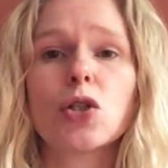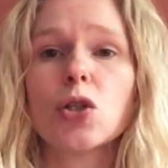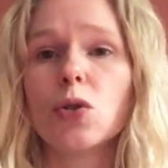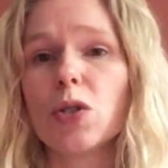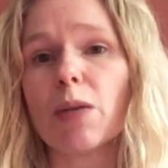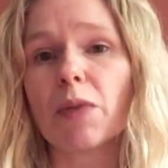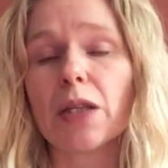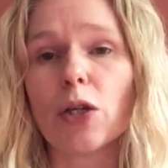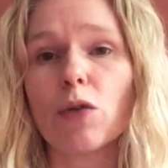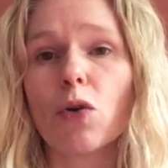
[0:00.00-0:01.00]
to something
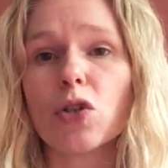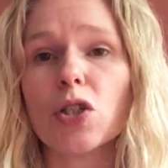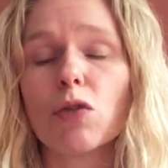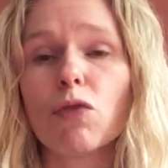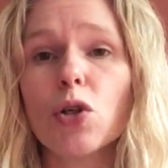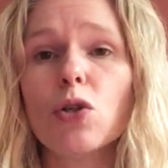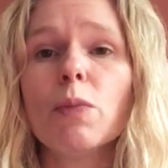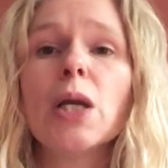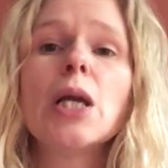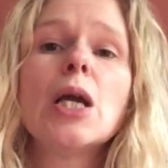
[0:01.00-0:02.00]
that you've got in the room